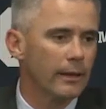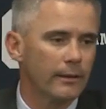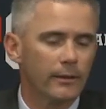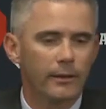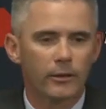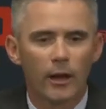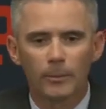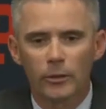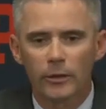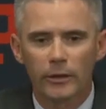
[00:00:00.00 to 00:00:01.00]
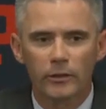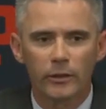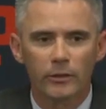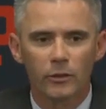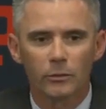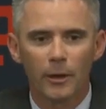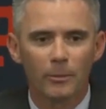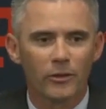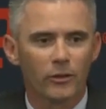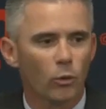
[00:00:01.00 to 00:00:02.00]
And uh, you know, opportunity to, to
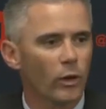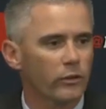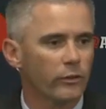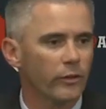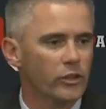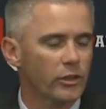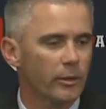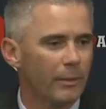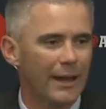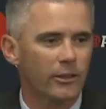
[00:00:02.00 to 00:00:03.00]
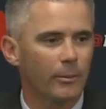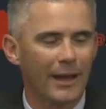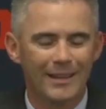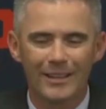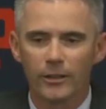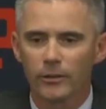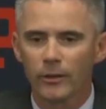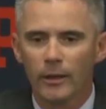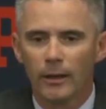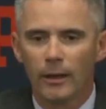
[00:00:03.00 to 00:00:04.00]
represent the West Division in back-to-back years
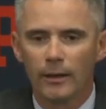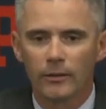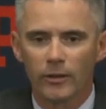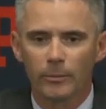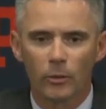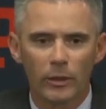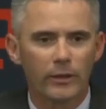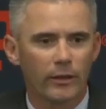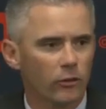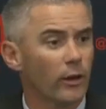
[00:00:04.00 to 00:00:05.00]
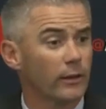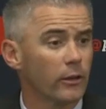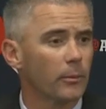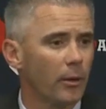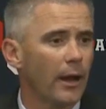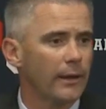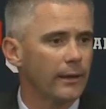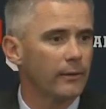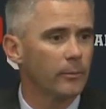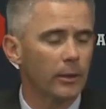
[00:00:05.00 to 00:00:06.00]
uh, is something we take a great deal of pride
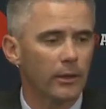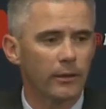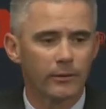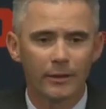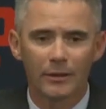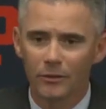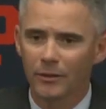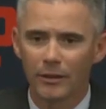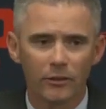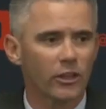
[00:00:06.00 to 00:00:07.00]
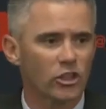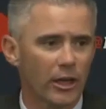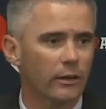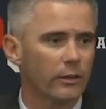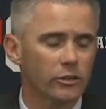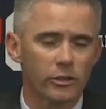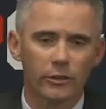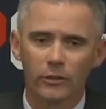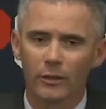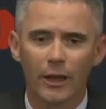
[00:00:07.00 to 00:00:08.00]
in because it is it is a challenge. You know,
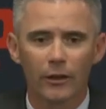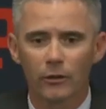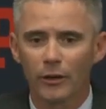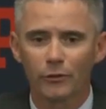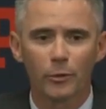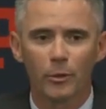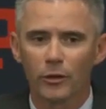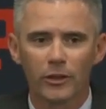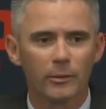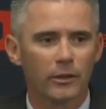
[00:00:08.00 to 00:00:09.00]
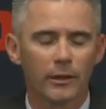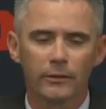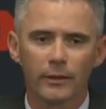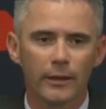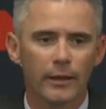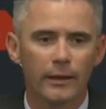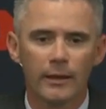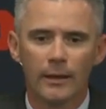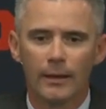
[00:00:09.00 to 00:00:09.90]
there's a lot of great football teams in this league.